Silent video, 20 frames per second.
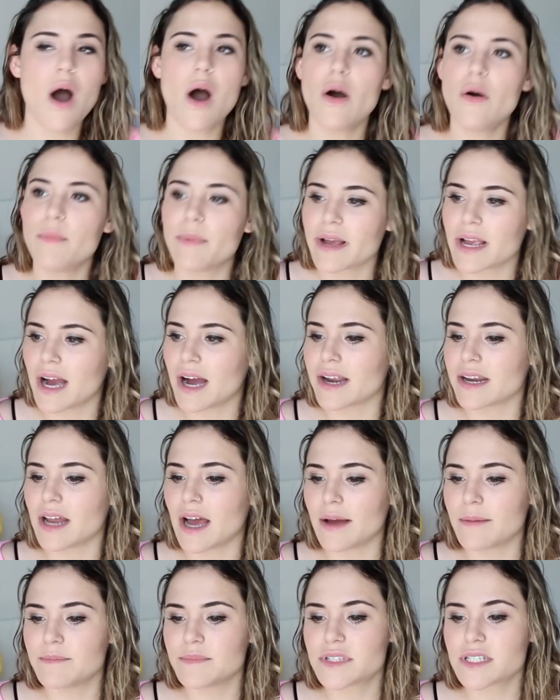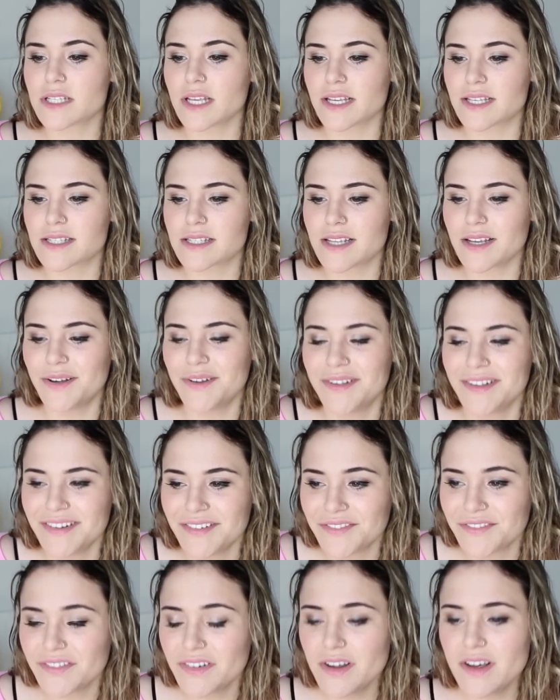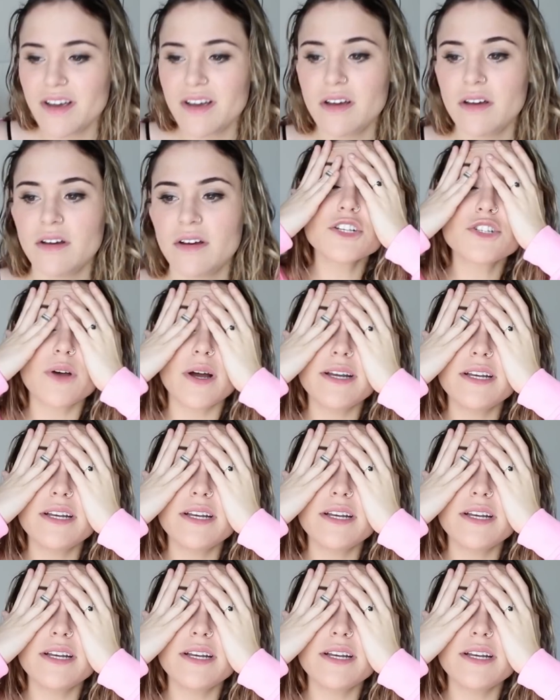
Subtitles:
oh my god, I'm just like still. So